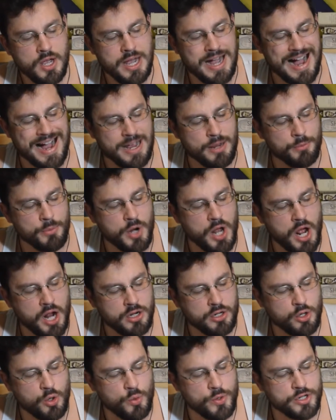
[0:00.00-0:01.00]
I'm not
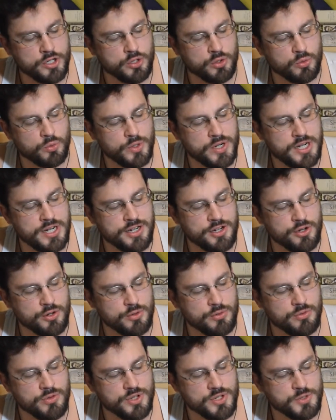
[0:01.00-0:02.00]
going to read
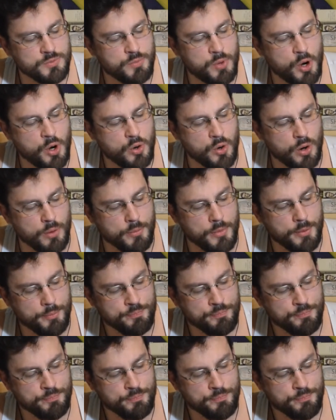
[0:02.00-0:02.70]
you this poem.